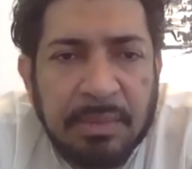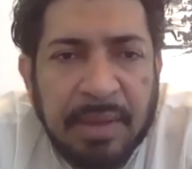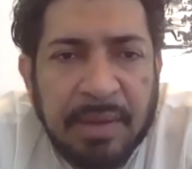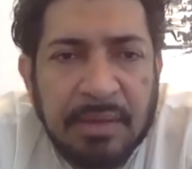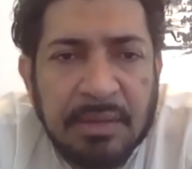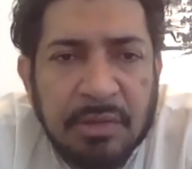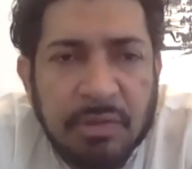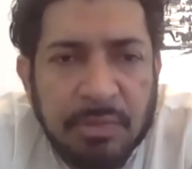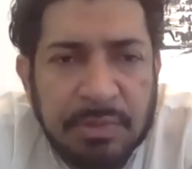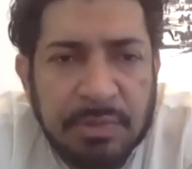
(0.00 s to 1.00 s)
patent and
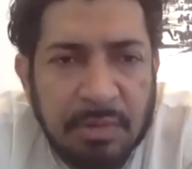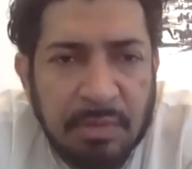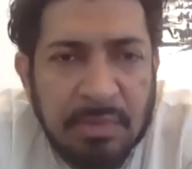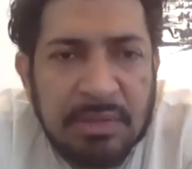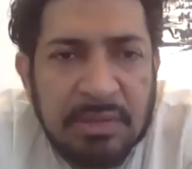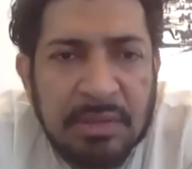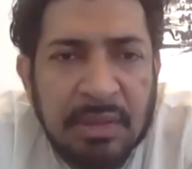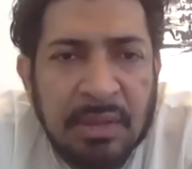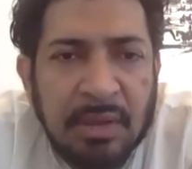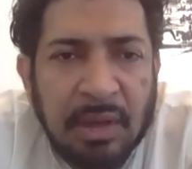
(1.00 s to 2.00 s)
TRIPS agreements
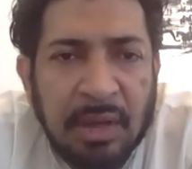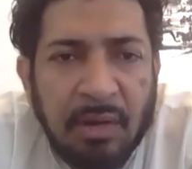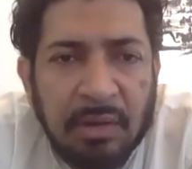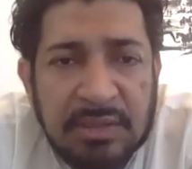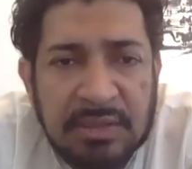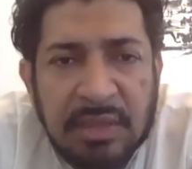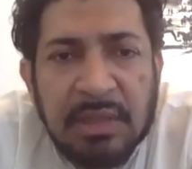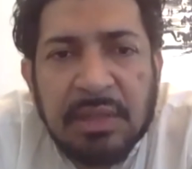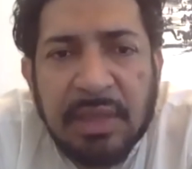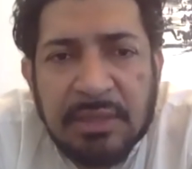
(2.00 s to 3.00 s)
on a
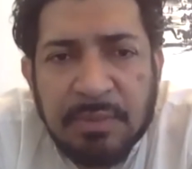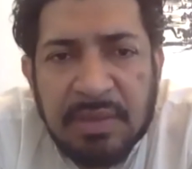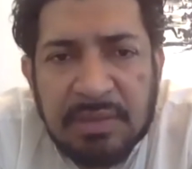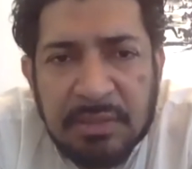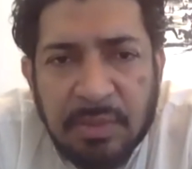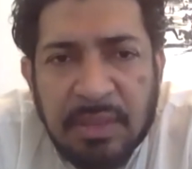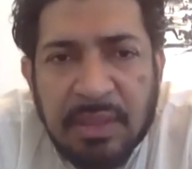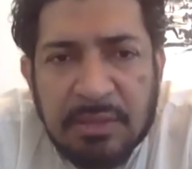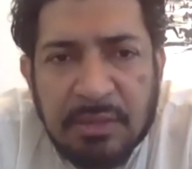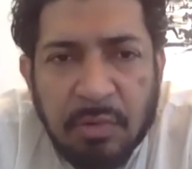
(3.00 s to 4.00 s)
single case basis when
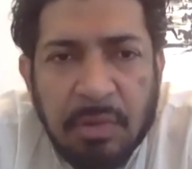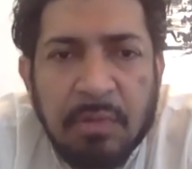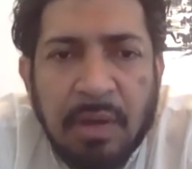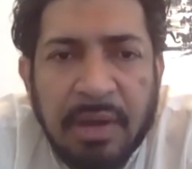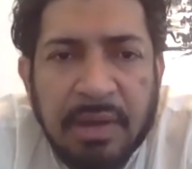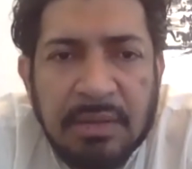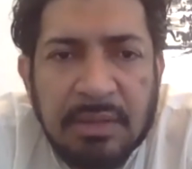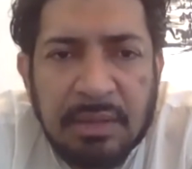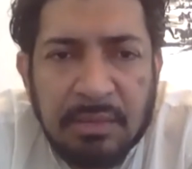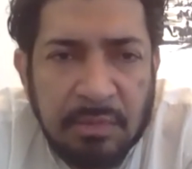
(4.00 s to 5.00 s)
there's a worldwide
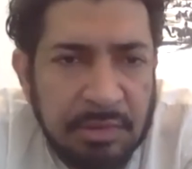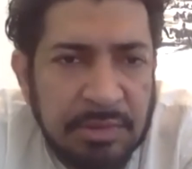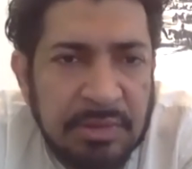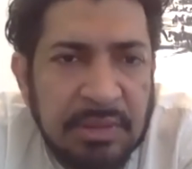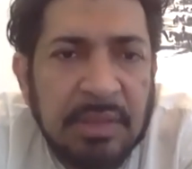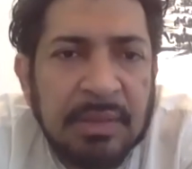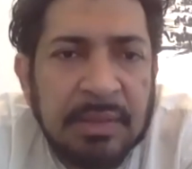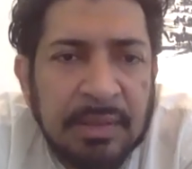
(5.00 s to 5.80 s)
emergency,